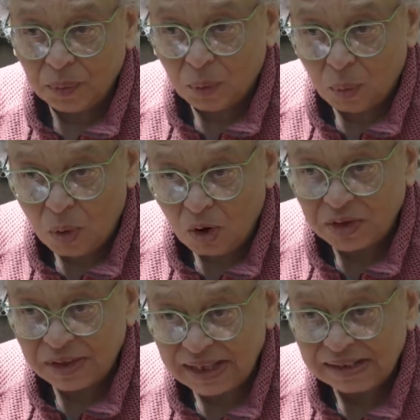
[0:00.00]
what
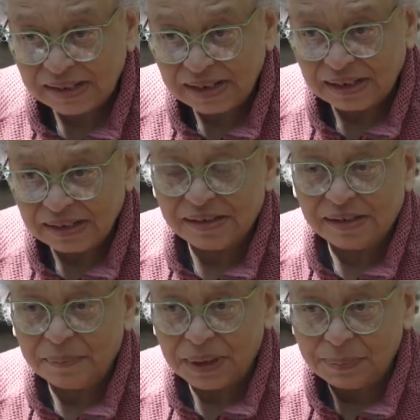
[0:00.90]
this is,
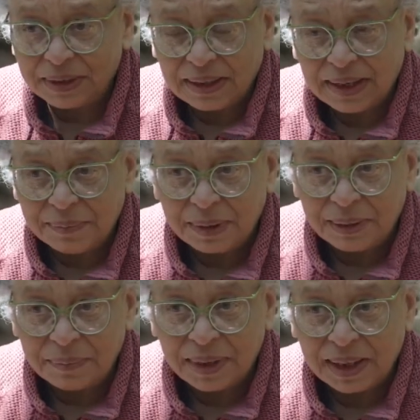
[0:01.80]
some people climb
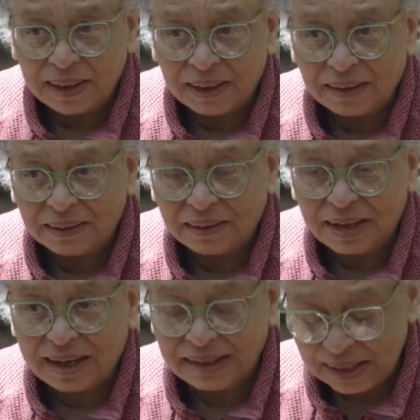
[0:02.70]
up, I
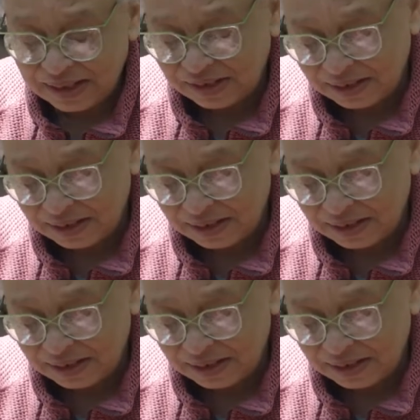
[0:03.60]
had a list